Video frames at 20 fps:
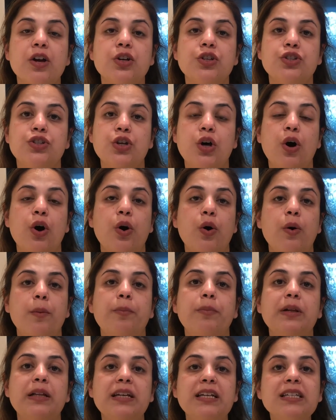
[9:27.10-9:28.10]

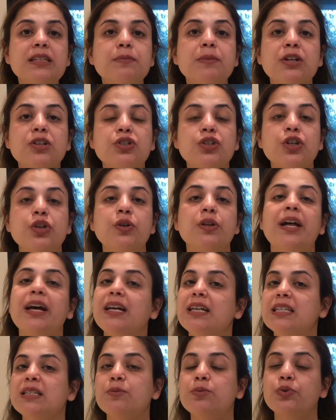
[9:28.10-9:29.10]
so please make sure you
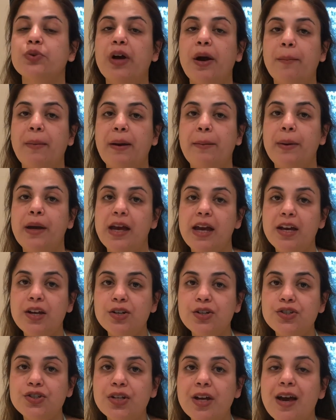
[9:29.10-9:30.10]
like and subscribe my
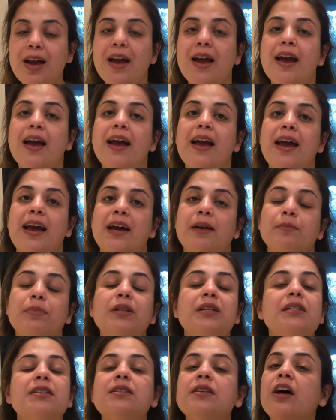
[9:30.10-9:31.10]
page, and
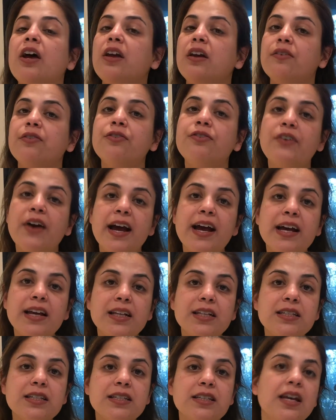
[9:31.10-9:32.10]
please tell your
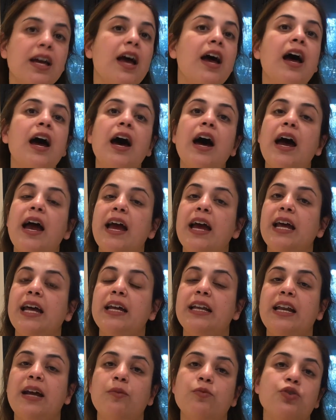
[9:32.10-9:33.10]
friends.
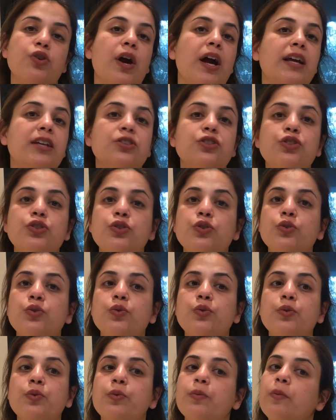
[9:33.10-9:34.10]
And I'm trying
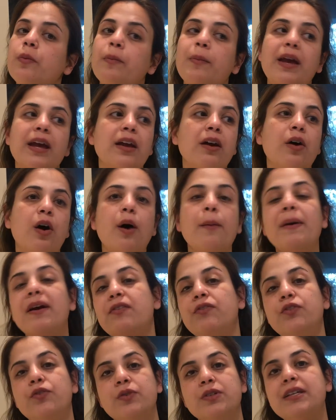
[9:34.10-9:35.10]
to make all my
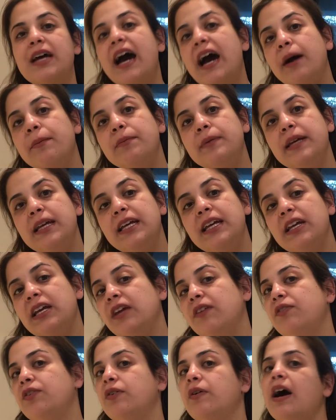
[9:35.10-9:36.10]
viewers happy.
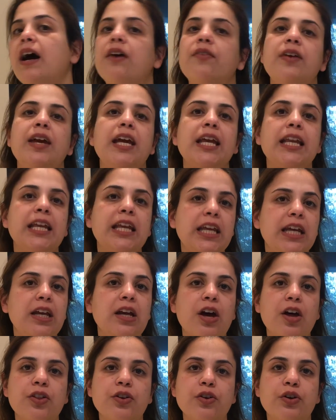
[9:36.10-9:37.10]
If you have any
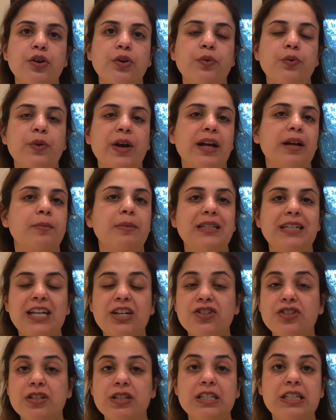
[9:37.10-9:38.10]
other
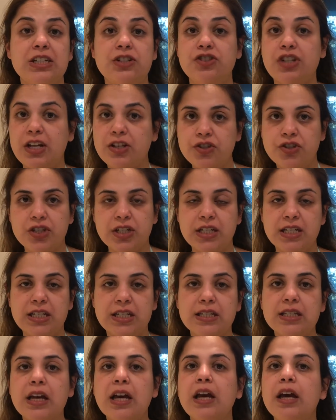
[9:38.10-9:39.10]
recommendations,
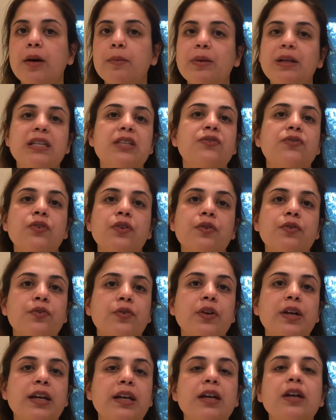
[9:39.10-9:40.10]
suggestions, please feel
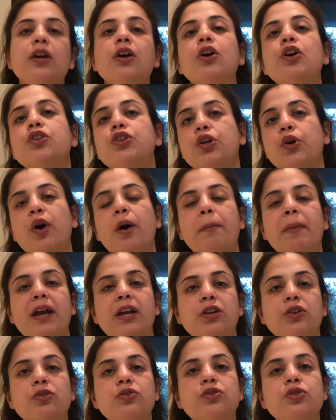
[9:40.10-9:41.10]
free to go on my
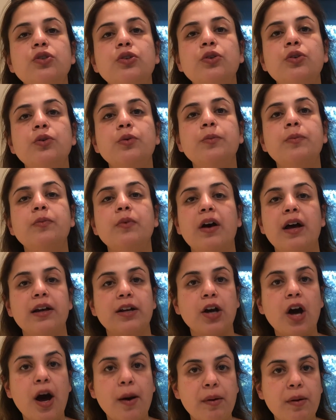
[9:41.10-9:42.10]
YouTube
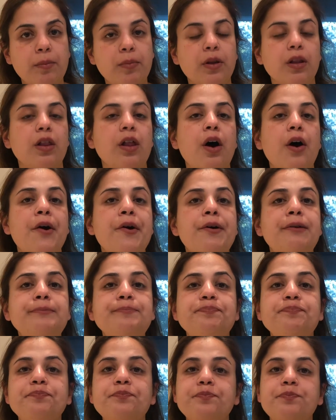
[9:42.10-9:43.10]
and comment below,